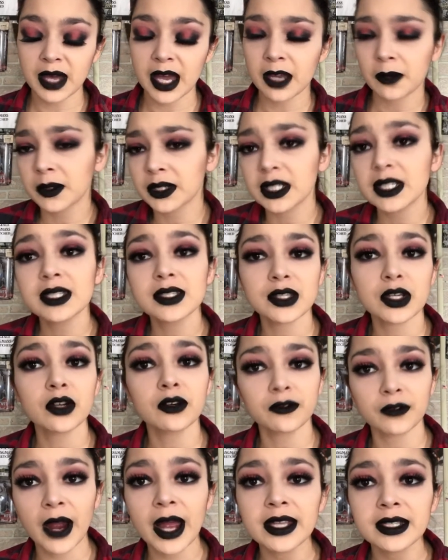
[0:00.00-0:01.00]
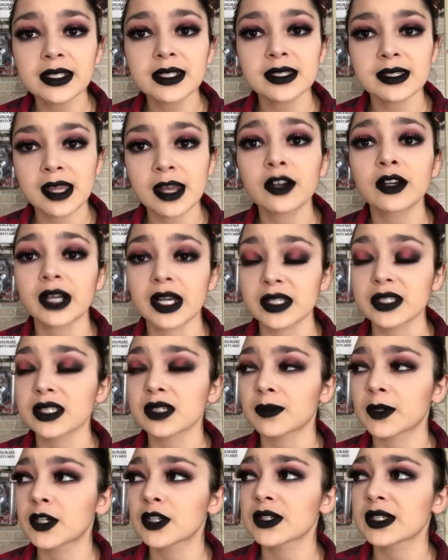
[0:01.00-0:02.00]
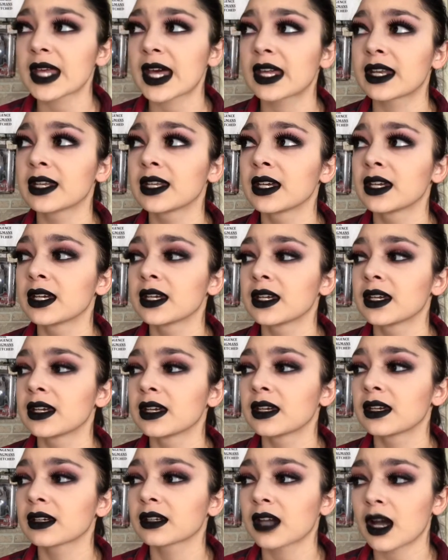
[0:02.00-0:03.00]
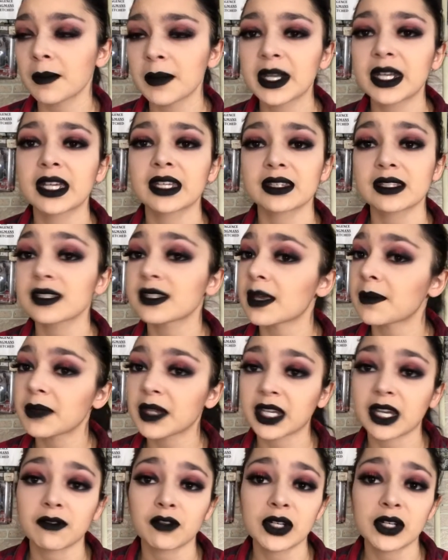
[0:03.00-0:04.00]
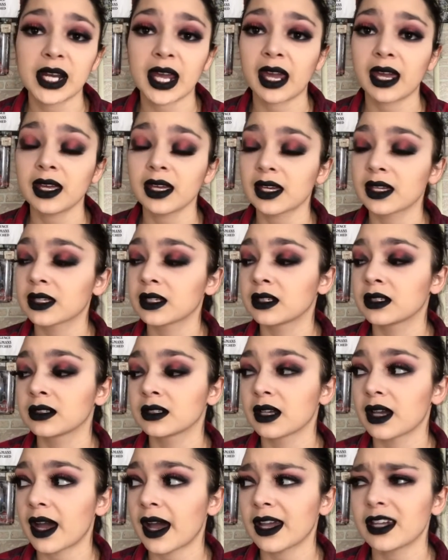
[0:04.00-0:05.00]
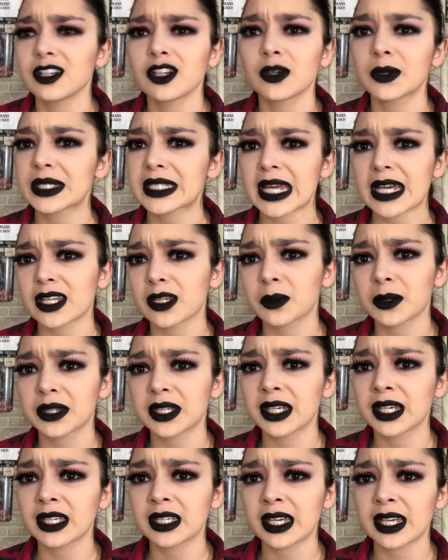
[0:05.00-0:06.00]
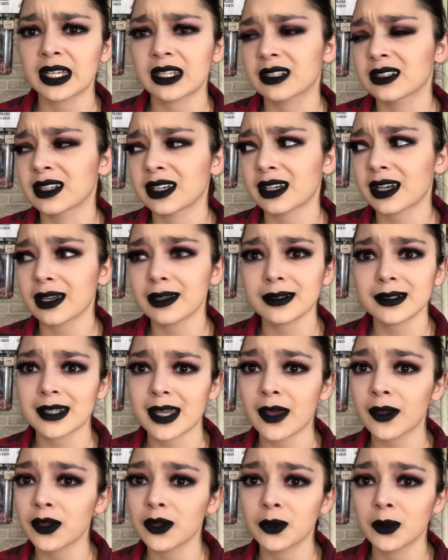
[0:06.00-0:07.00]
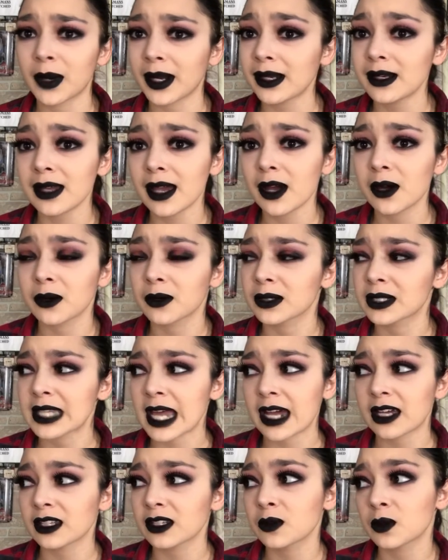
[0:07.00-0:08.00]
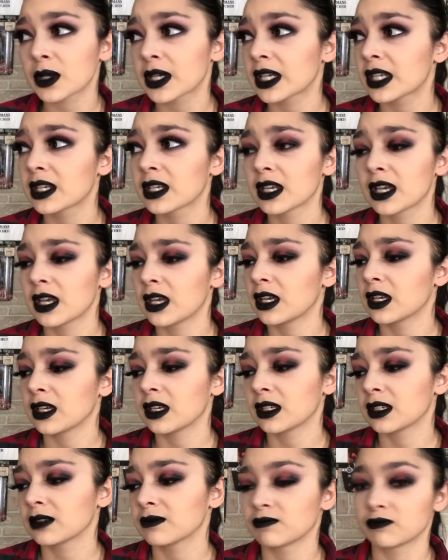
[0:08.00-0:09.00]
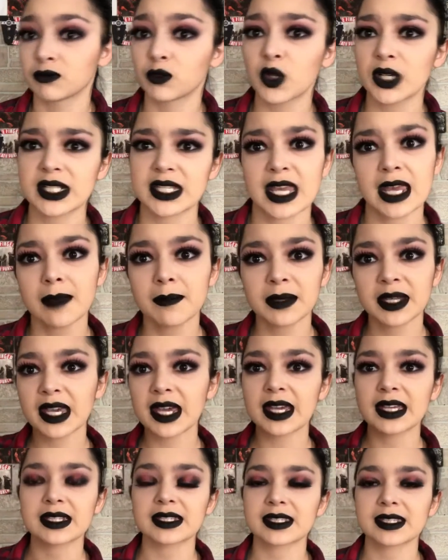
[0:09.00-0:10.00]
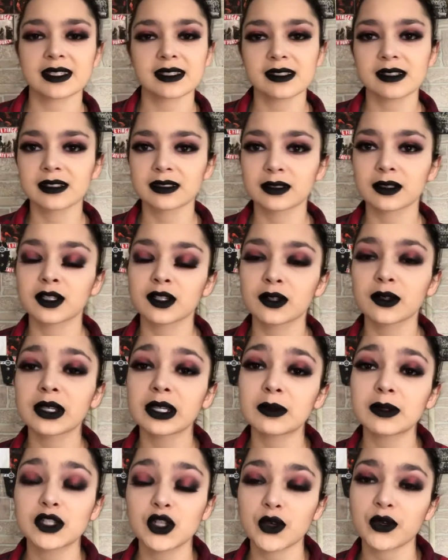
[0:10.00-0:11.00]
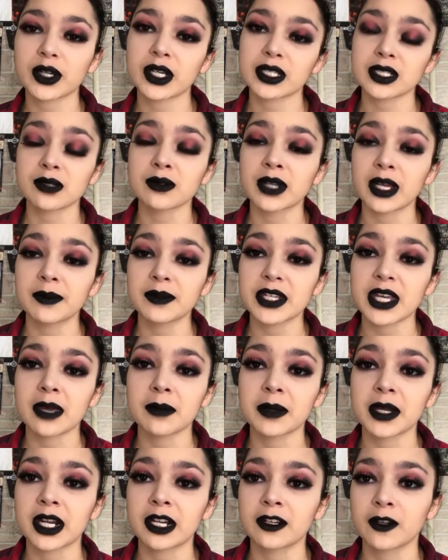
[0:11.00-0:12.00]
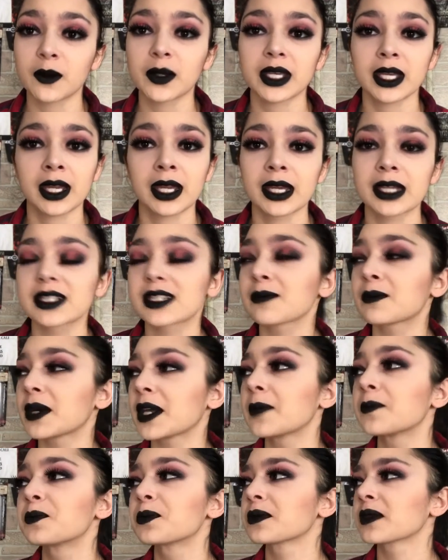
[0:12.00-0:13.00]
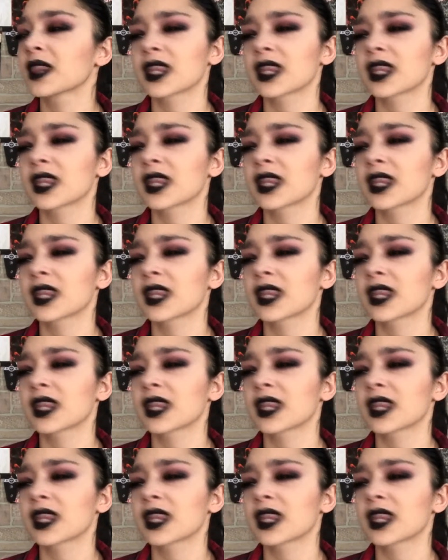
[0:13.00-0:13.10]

I would consider friends that are customers that come in and get the same thing every day, and I know exactly what they get. Like, I could tell you right now exactly what Tim gets. Literally, we do have a customer named Tim, and I know what he gets. But